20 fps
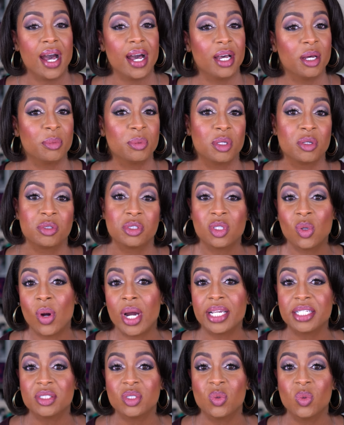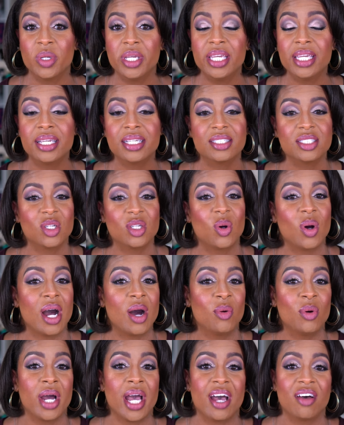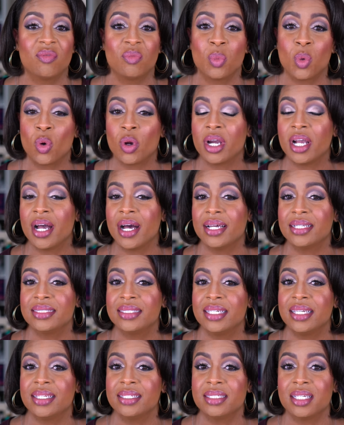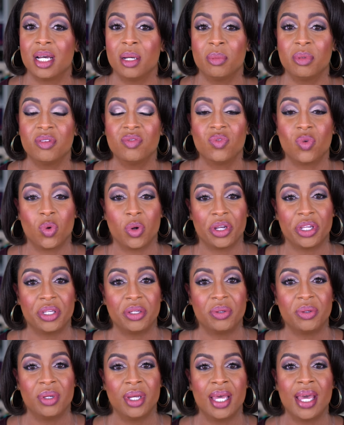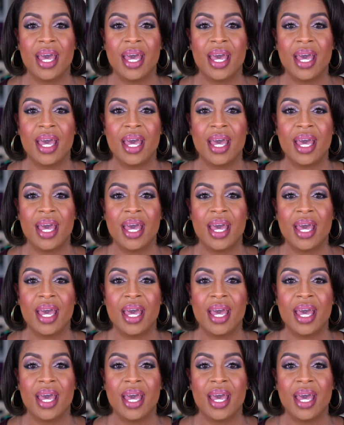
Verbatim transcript: I upload twice a week, so I will have more content coming for you.